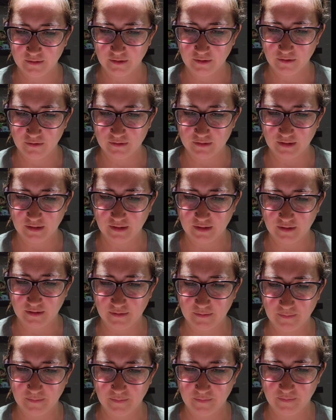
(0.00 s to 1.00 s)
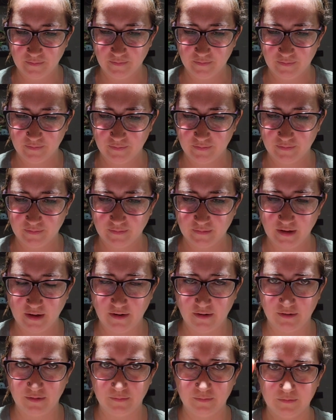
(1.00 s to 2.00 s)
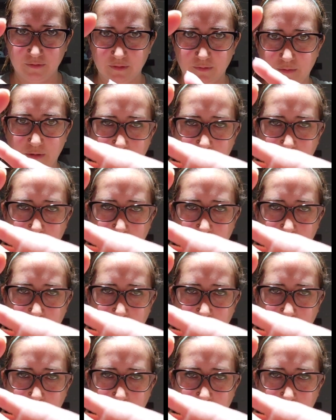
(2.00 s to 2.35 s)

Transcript: Here's like a, I don't know, some